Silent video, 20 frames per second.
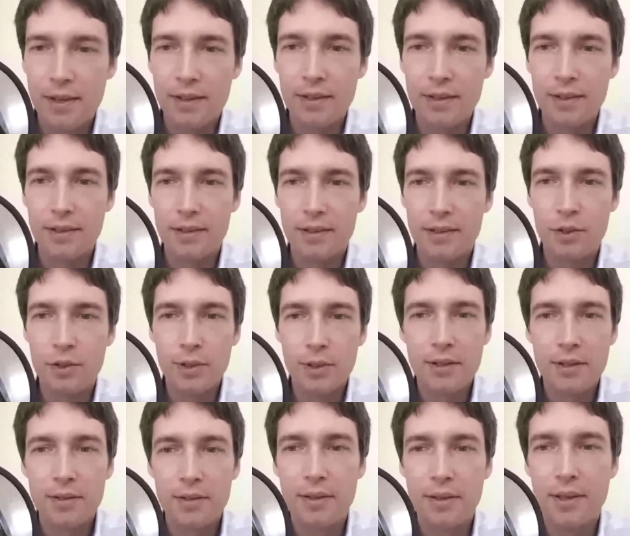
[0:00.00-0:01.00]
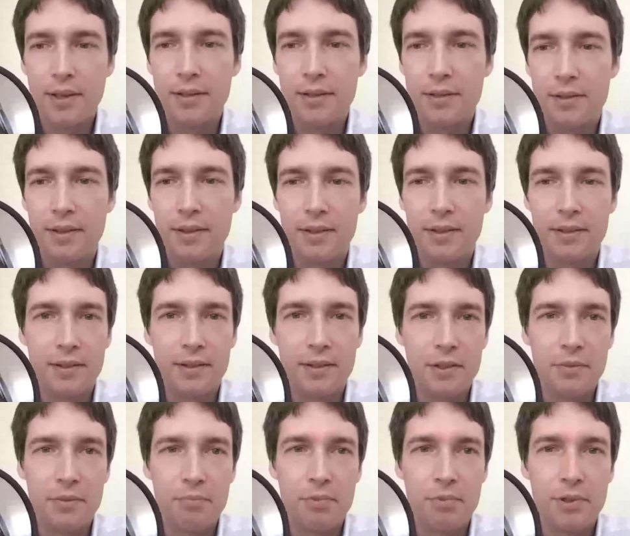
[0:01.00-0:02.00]
uh, quick and, and
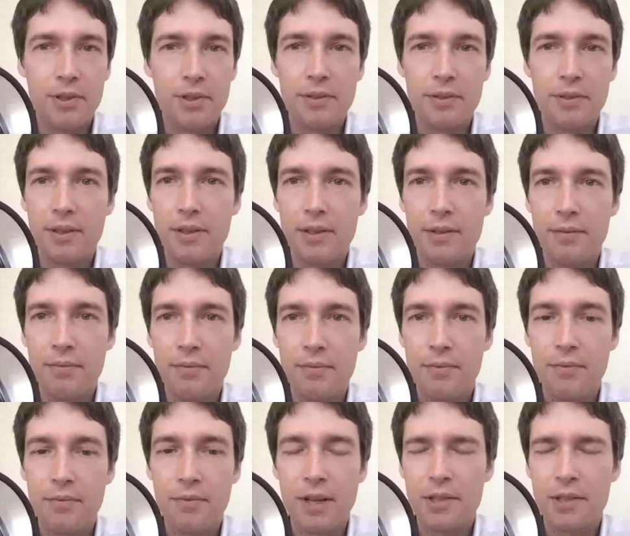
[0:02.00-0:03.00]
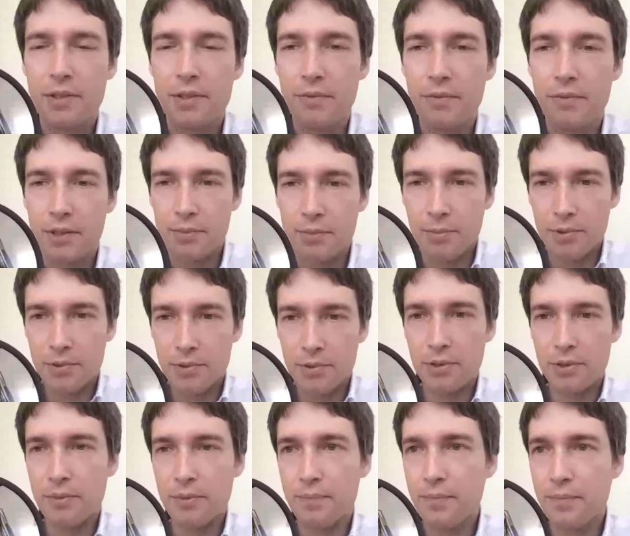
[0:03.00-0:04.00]
it's pretty uh, fast and flexible.
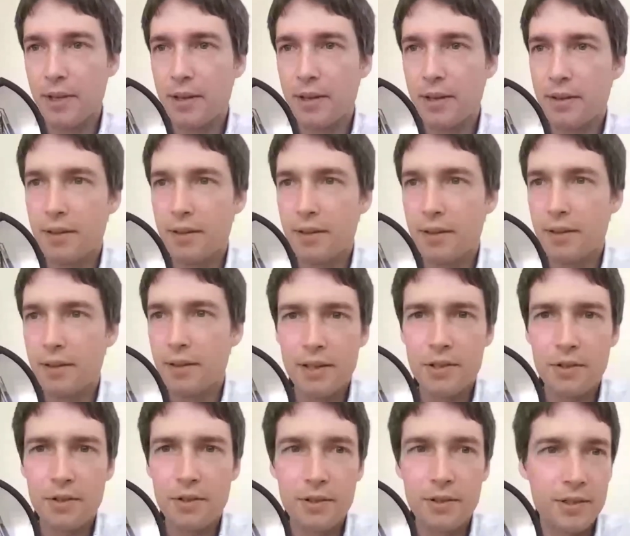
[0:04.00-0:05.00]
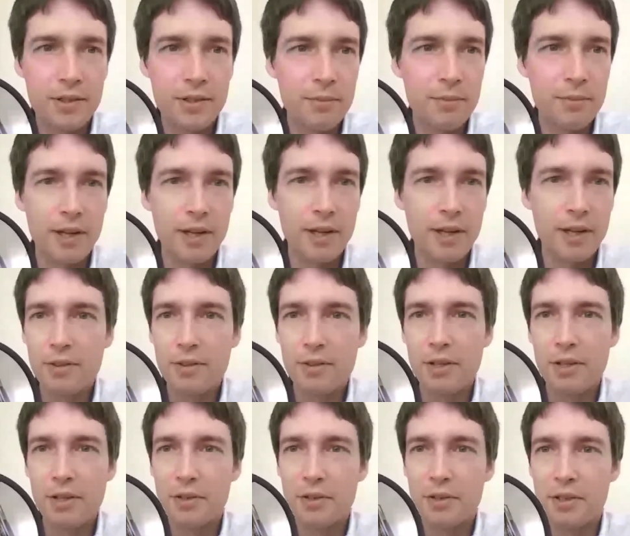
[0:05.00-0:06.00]
So uh, I think that's all the time we have
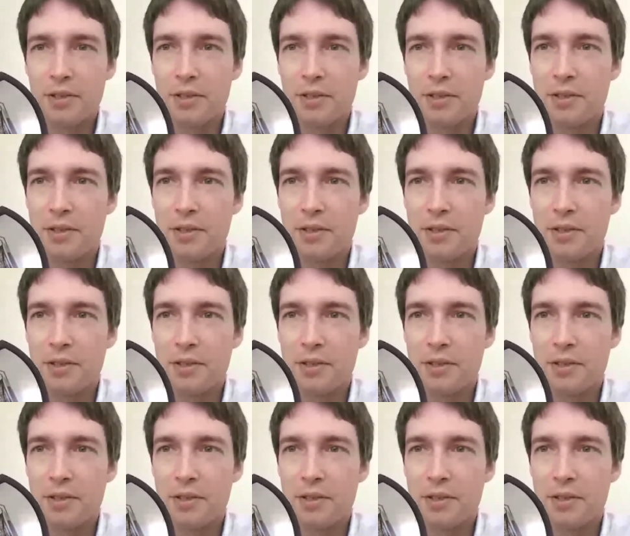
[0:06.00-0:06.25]
because